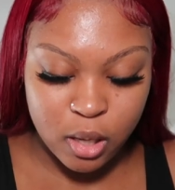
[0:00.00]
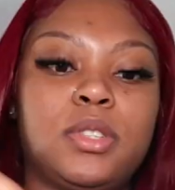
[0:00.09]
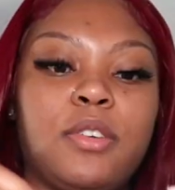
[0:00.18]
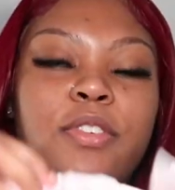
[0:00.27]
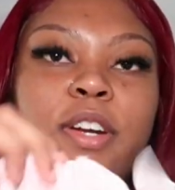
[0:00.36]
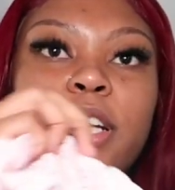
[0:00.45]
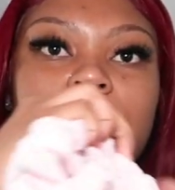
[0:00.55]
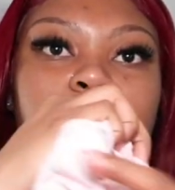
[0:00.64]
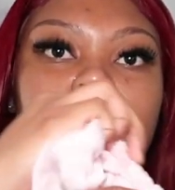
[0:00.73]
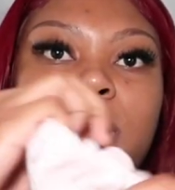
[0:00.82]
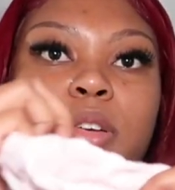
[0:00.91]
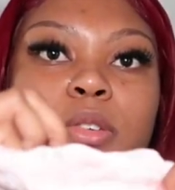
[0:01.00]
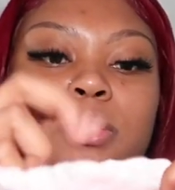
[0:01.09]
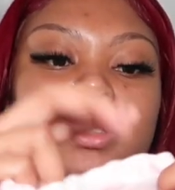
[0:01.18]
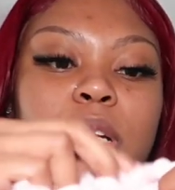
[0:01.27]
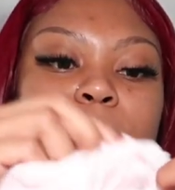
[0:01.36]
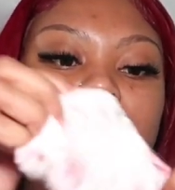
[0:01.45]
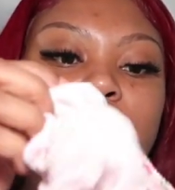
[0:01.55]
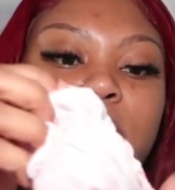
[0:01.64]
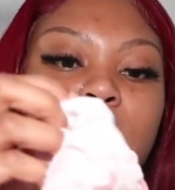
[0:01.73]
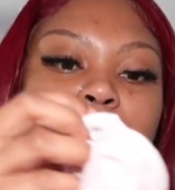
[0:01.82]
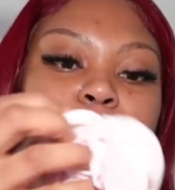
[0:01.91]
So for extra clothes, I'm
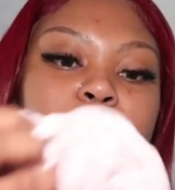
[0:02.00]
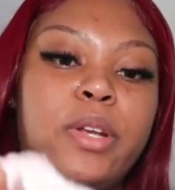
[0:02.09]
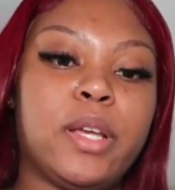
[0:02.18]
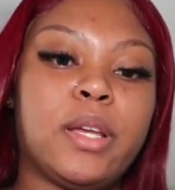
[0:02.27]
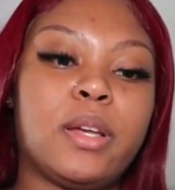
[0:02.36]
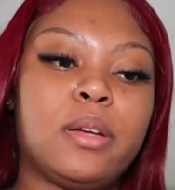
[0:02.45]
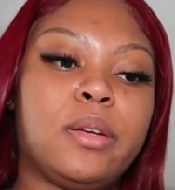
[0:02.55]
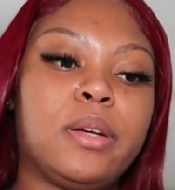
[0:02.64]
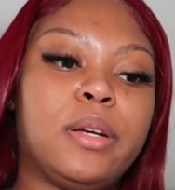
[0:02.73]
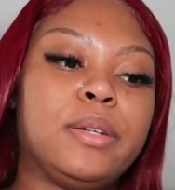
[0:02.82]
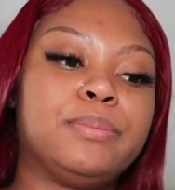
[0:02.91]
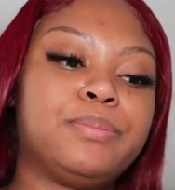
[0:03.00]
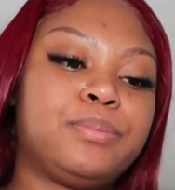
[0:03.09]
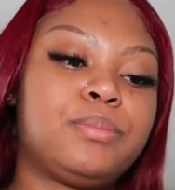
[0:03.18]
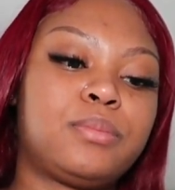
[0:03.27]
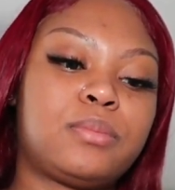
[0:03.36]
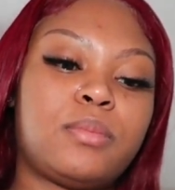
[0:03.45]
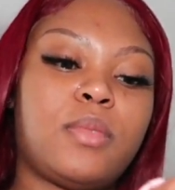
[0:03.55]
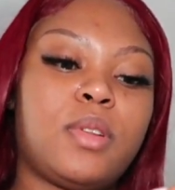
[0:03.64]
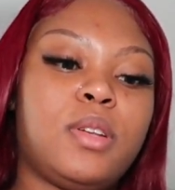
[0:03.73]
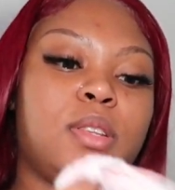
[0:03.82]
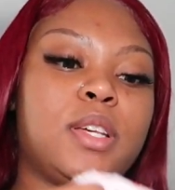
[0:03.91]
just gonna bring um,
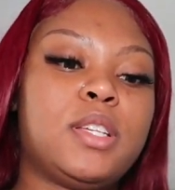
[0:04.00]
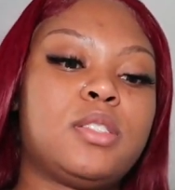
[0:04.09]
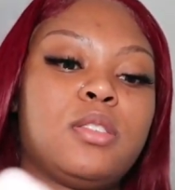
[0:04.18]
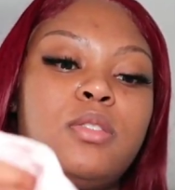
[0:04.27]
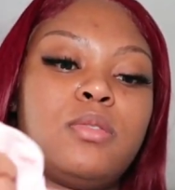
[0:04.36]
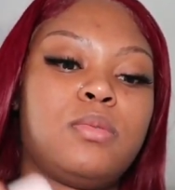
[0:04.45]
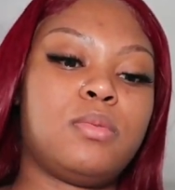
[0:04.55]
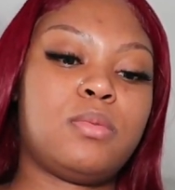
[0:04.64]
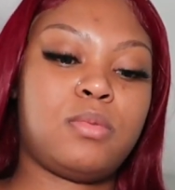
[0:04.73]
this little